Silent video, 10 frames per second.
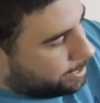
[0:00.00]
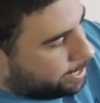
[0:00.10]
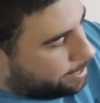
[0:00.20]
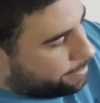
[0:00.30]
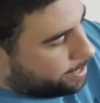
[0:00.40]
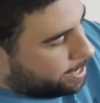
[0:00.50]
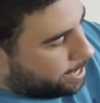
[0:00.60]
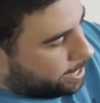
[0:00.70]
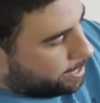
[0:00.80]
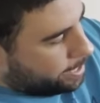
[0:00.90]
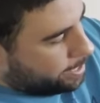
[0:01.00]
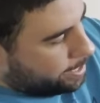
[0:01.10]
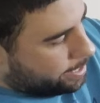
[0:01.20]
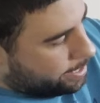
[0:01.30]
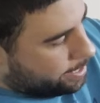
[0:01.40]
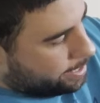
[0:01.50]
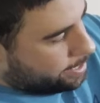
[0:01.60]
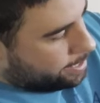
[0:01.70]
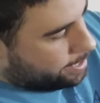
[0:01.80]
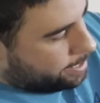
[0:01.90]
And then
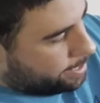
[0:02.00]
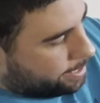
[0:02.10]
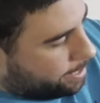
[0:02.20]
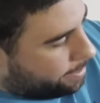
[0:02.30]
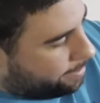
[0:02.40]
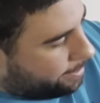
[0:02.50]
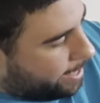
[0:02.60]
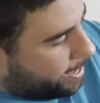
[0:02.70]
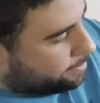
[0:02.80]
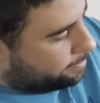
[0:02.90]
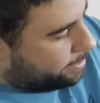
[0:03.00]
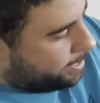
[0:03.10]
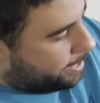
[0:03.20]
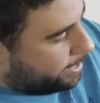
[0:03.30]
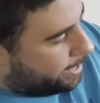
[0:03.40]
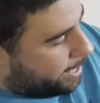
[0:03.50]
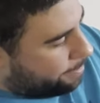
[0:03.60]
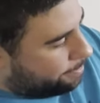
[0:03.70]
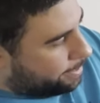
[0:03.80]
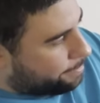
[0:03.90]
uh, the last thing I
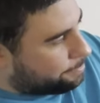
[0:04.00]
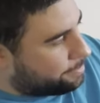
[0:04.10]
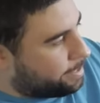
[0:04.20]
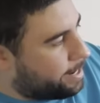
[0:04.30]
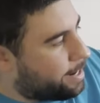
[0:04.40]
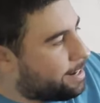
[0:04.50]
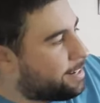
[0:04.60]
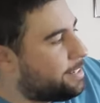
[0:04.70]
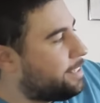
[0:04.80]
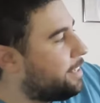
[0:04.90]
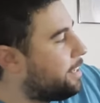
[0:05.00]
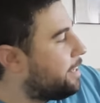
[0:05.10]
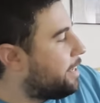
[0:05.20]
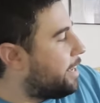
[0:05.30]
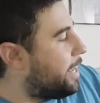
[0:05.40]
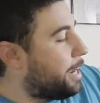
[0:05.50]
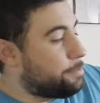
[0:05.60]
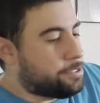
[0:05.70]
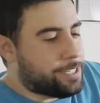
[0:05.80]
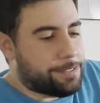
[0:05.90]
got while I was there, and I
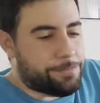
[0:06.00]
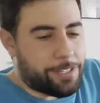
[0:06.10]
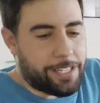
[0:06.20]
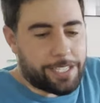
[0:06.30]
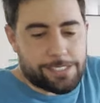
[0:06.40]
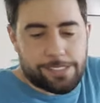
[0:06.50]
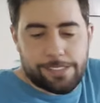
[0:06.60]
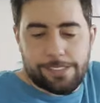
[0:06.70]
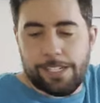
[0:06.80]
was looking for this.